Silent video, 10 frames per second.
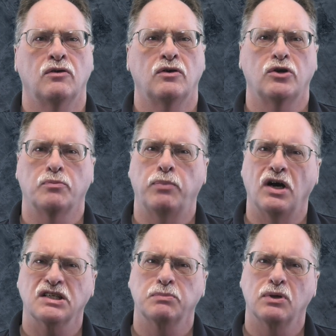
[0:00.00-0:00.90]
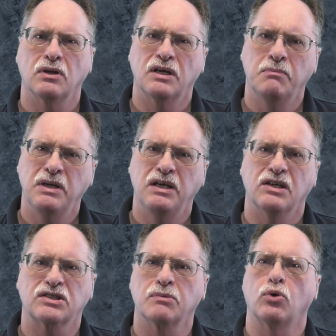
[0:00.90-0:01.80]
Your possible
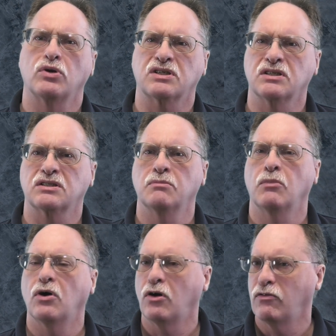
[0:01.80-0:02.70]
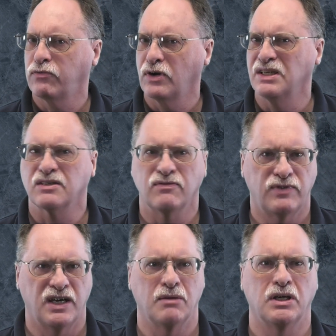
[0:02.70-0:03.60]
immediate support system are friends and
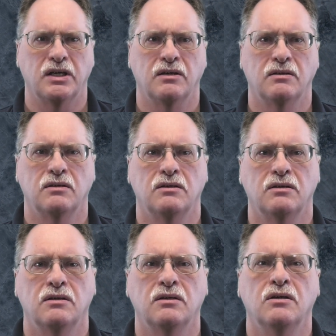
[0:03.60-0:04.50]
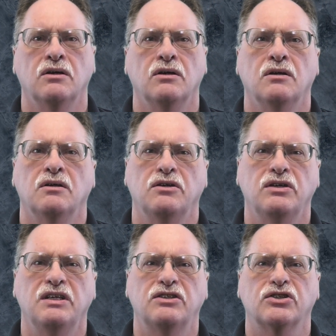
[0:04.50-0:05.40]
family. You
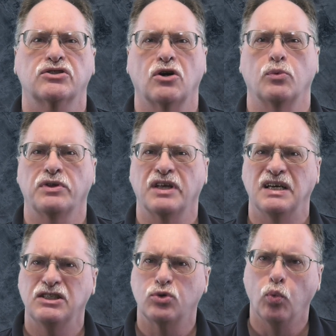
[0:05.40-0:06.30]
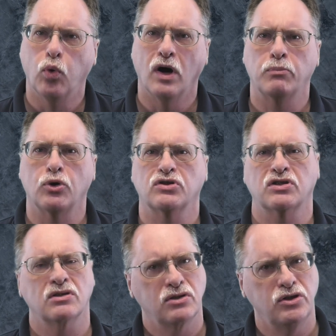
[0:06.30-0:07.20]
need to start with at least one
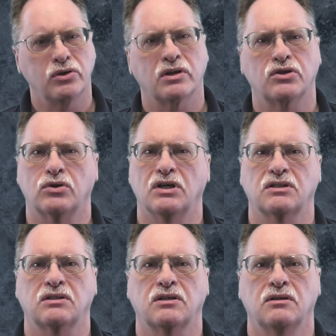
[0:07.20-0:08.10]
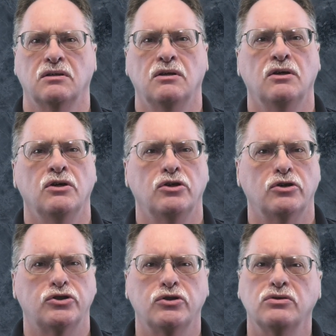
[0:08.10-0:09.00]
person you can trust.
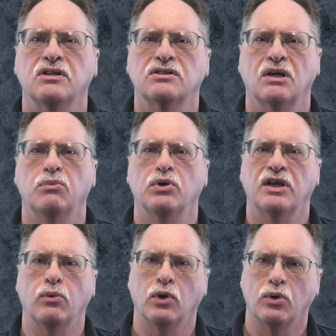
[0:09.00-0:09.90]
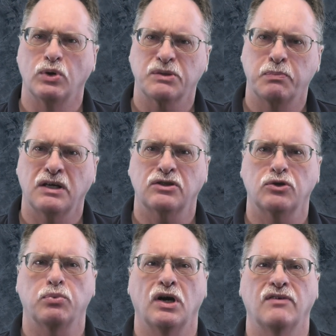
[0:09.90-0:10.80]
You're choosing someone that will respect
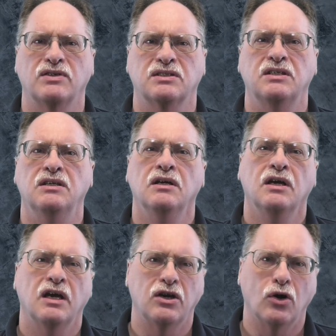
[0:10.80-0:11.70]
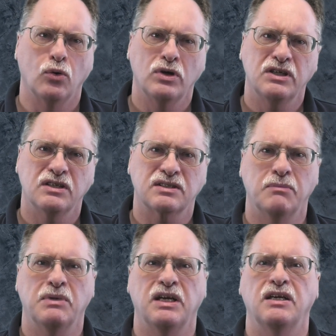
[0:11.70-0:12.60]
your privacy and only
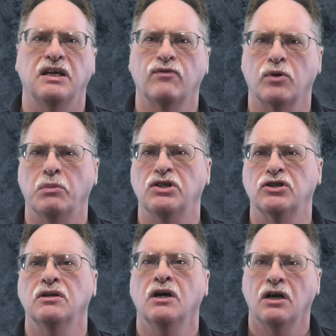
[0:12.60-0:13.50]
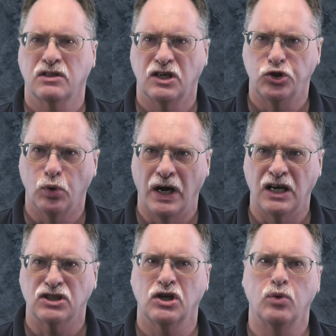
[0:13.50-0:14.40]
disseminate information that you
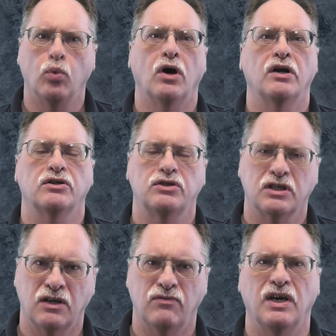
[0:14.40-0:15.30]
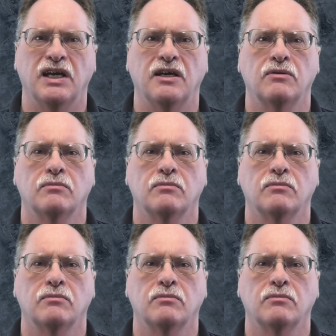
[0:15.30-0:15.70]
actually want to convey.